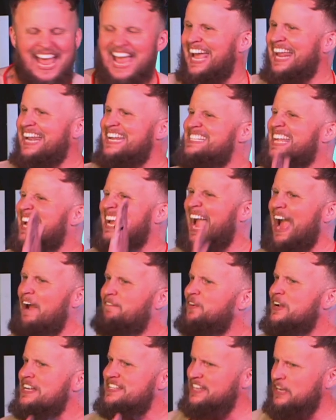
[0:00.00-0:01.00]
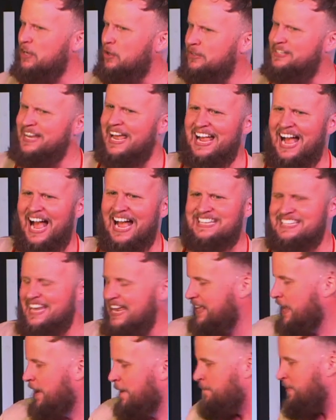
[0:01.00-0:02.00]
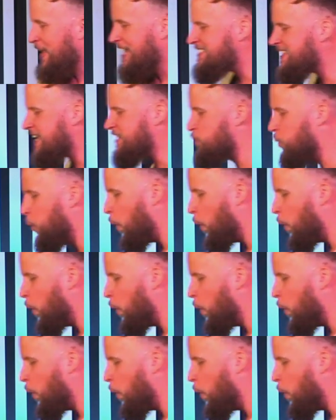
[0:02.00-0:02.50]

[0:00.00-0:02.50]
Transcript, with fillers: It is a every single day. It says